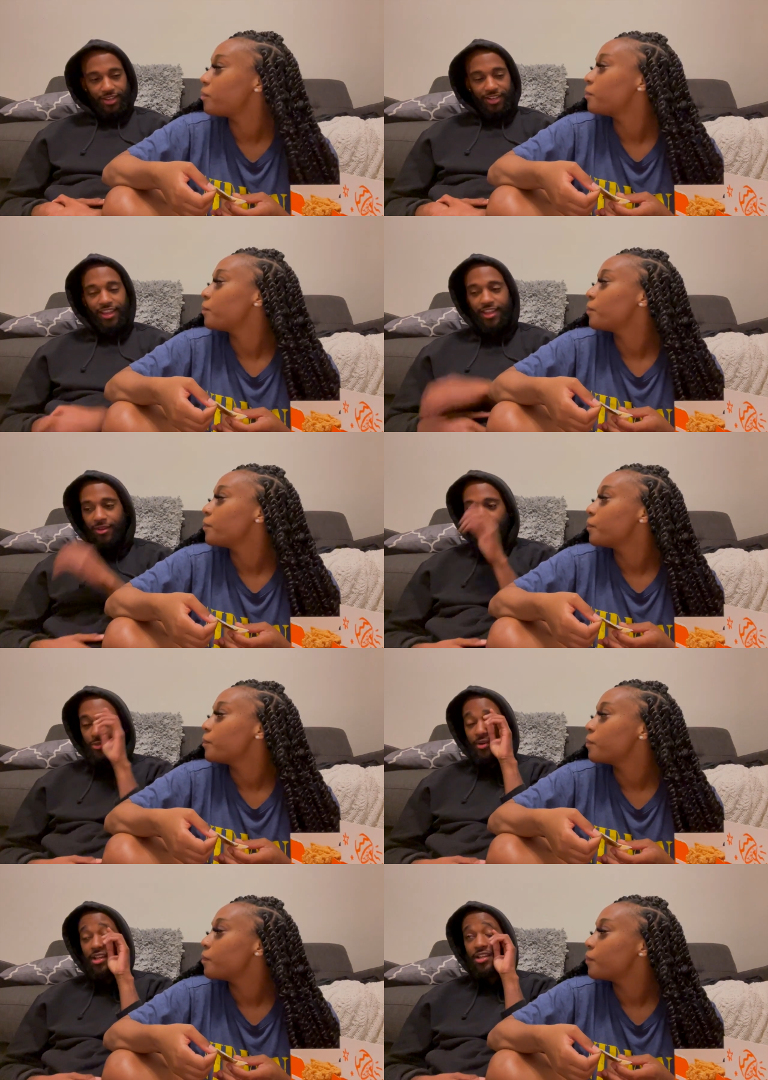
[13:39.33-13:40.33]
Speaker 1: Damn, you
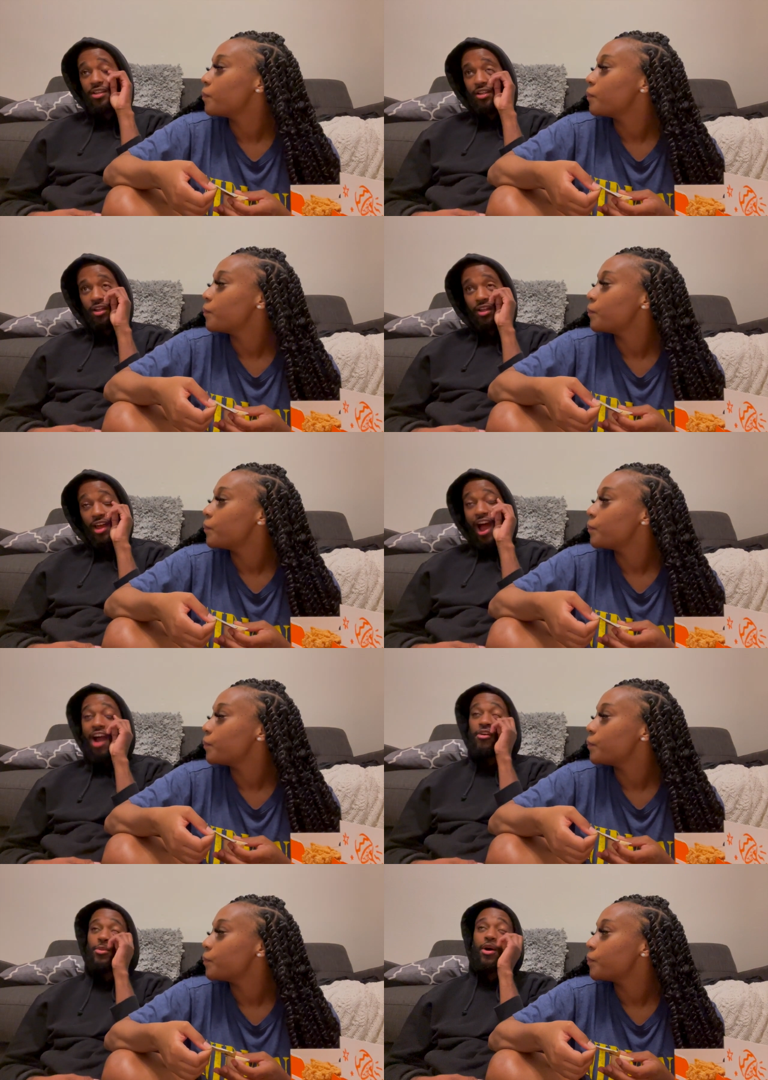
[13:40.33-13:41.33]
what?
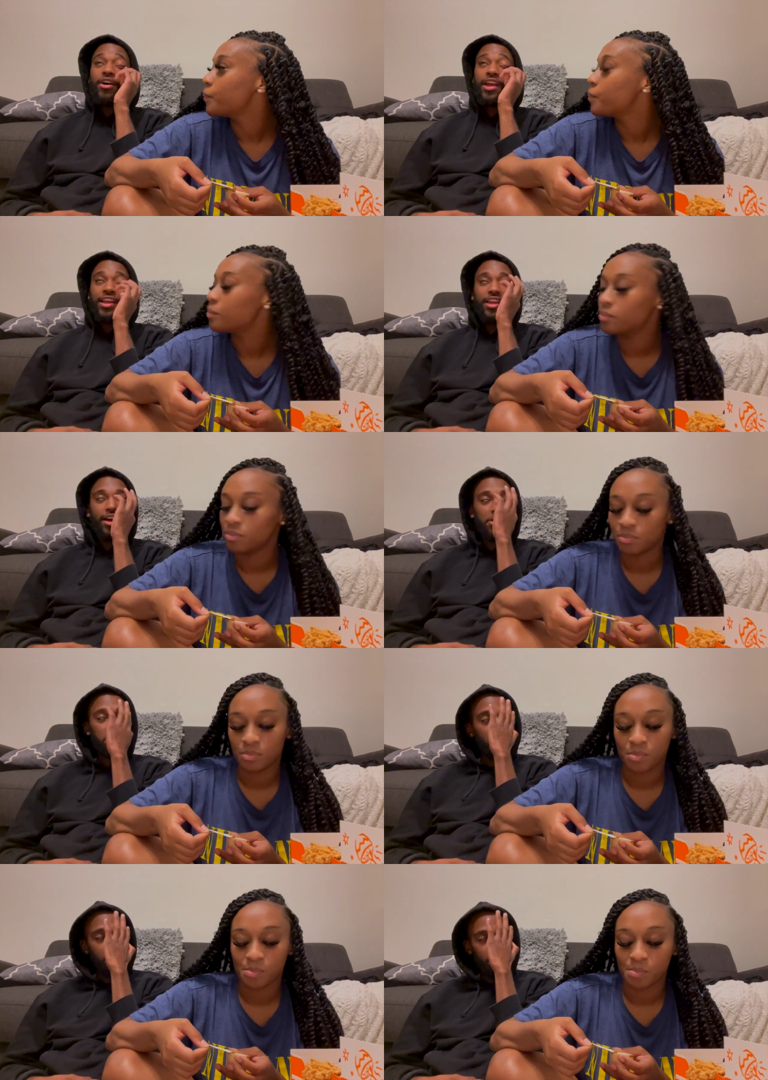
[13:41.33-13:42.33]
I remember. Okay, yeah, I
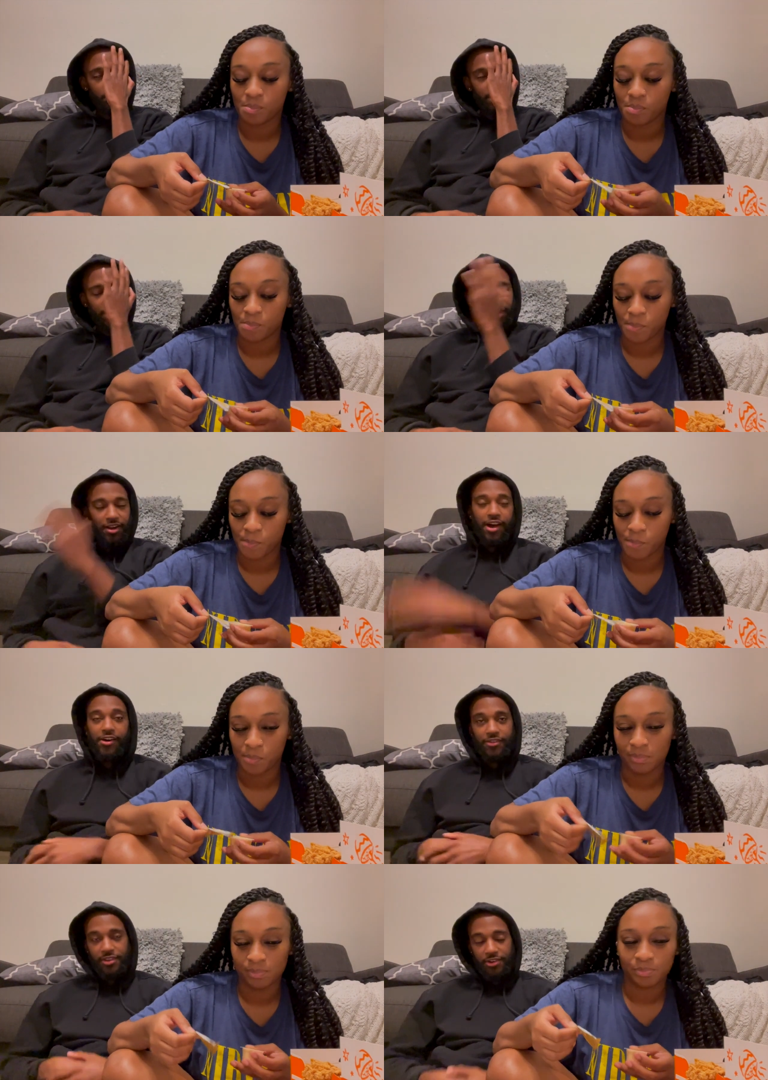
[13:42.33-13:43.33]
remember you being in a
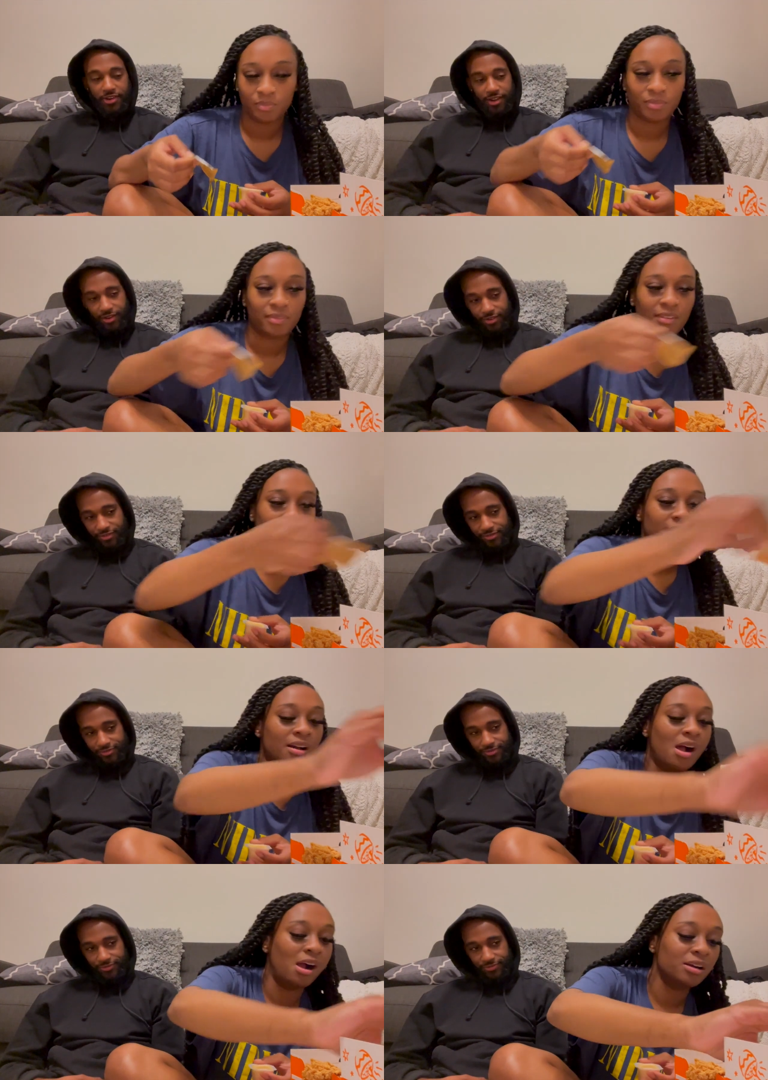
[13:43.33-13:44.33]
hole year there.
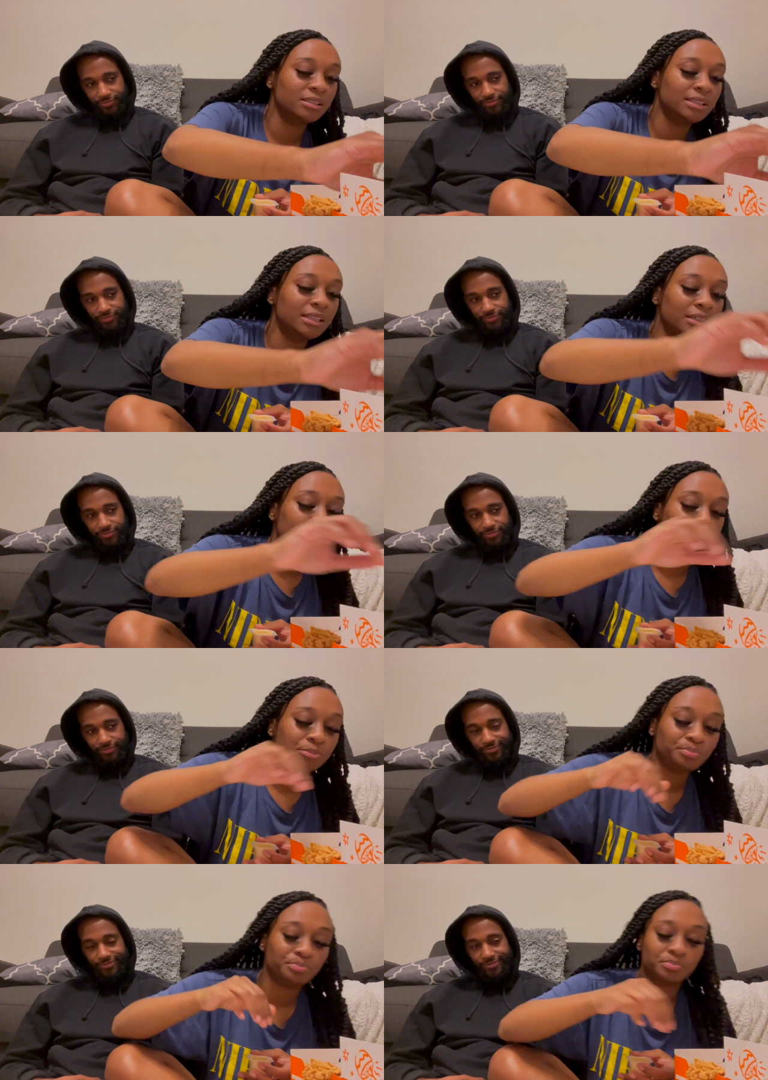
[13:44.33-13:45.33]

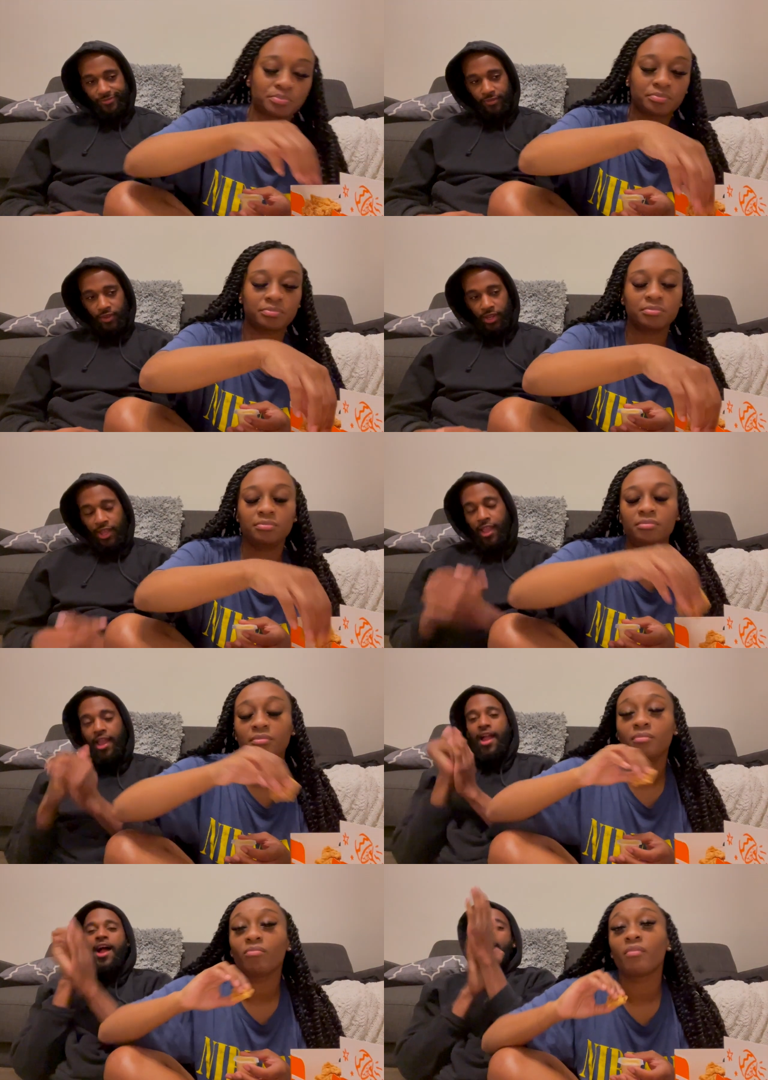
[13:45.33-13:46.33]
Speaker 2: Anywho
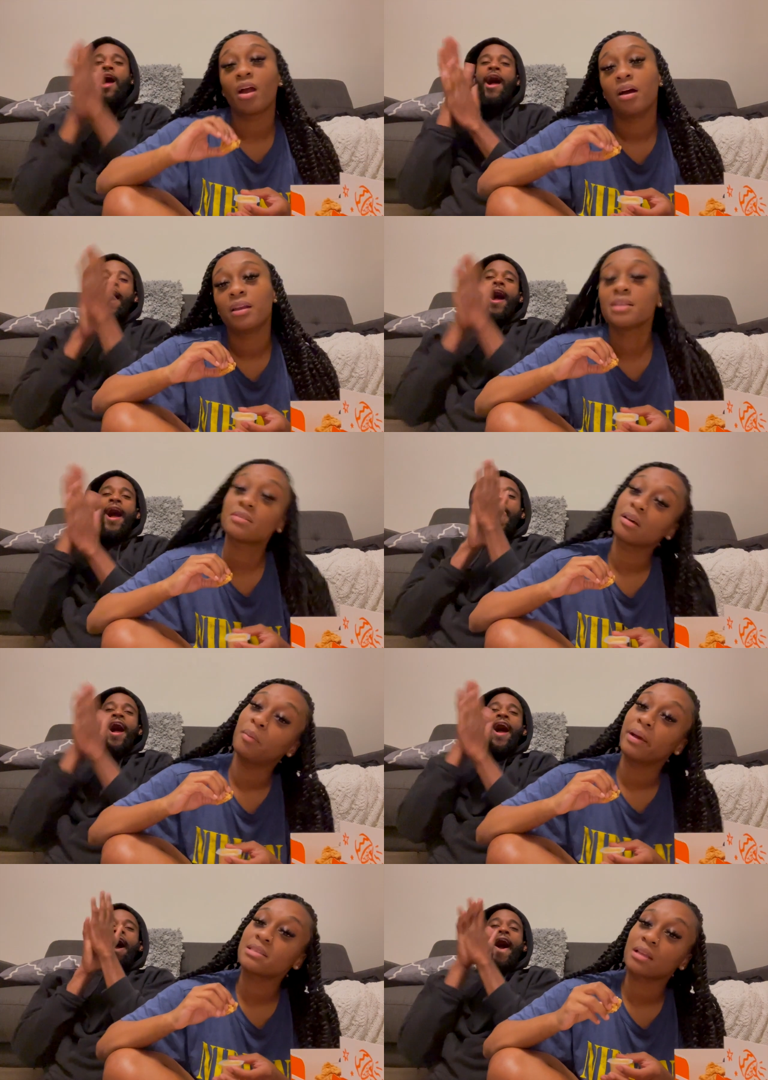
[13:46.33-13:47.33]
let's go
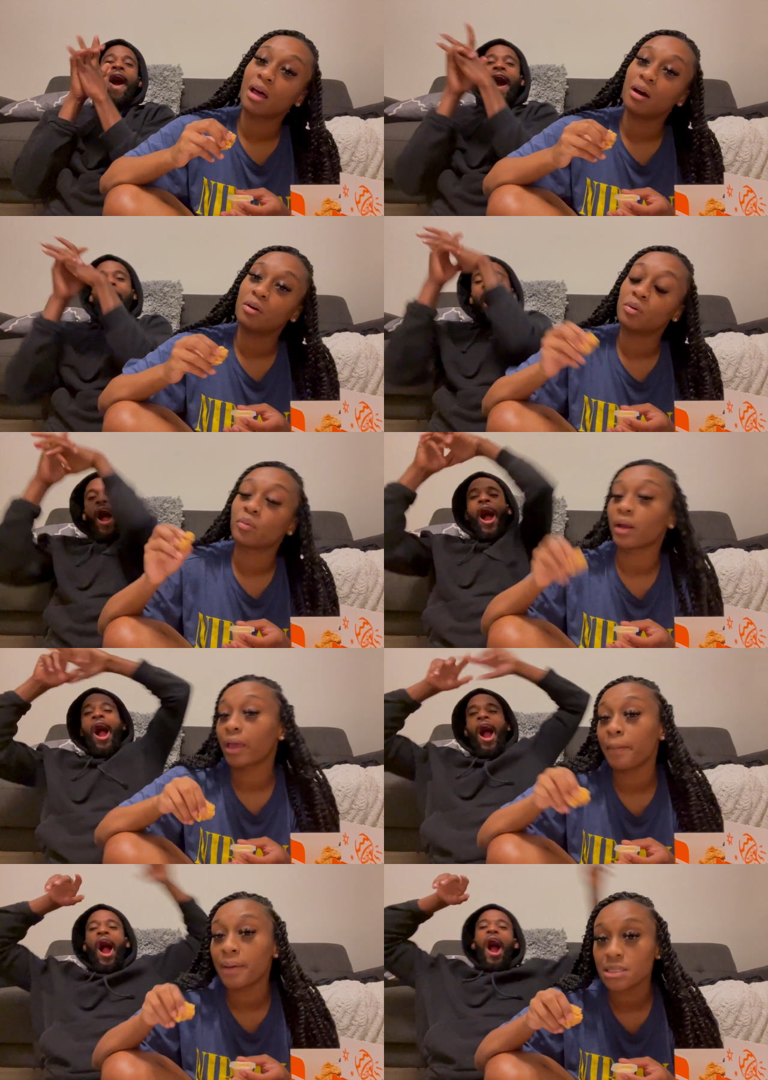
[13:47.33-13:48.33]
back to Klein Oak. When I
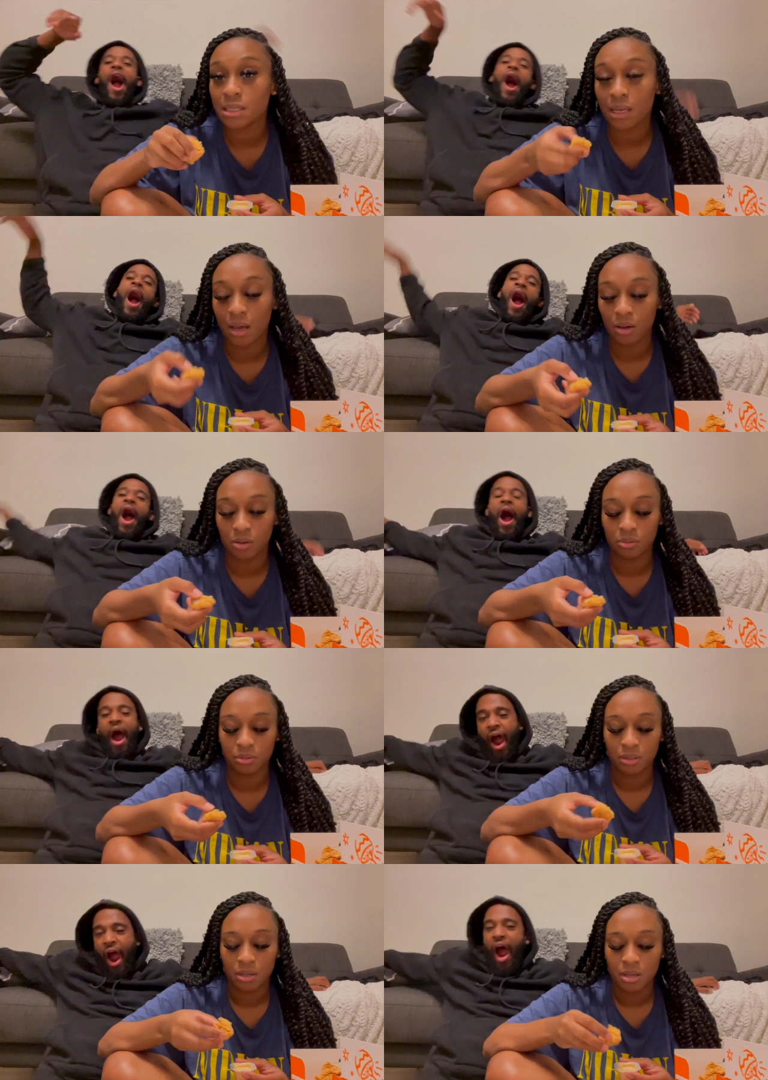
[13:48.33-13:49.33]
came back to Klein
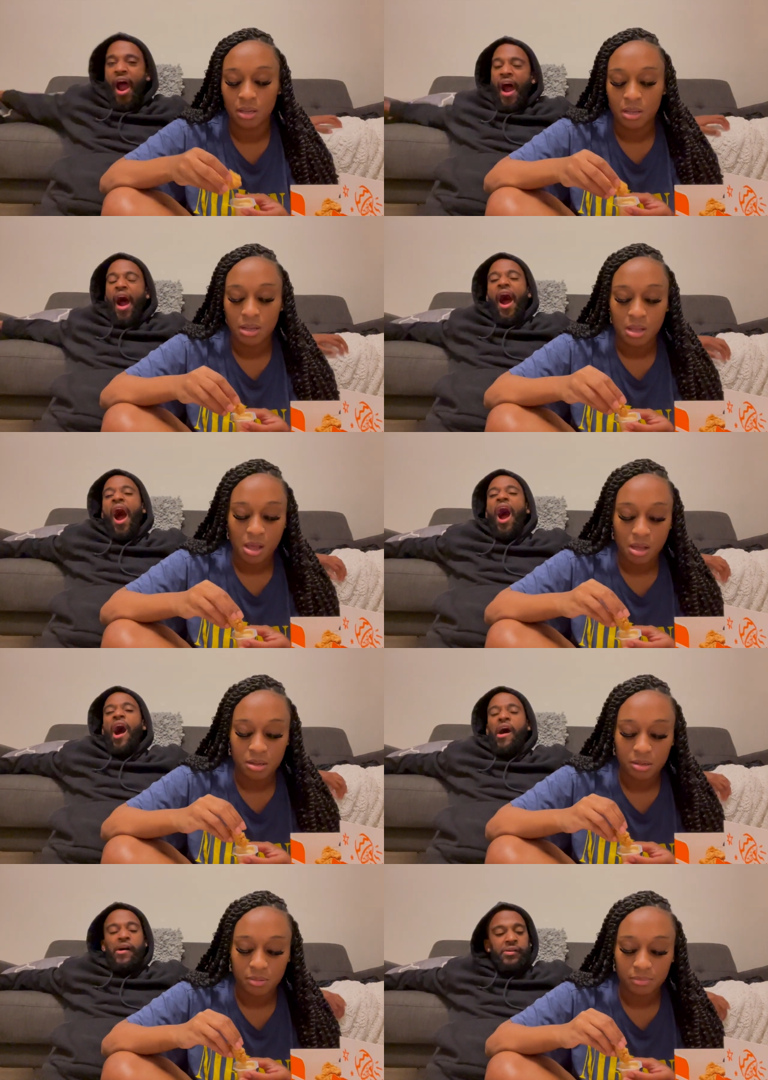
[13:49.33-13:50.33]
Oak,
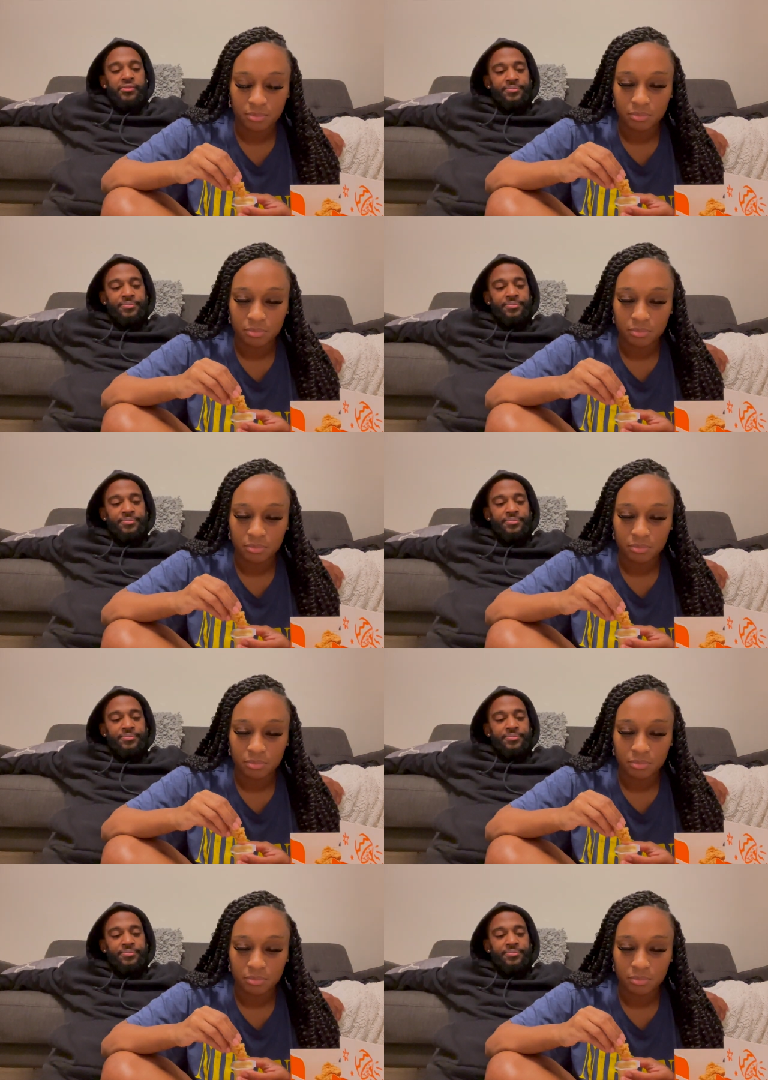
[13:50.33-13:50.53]
um,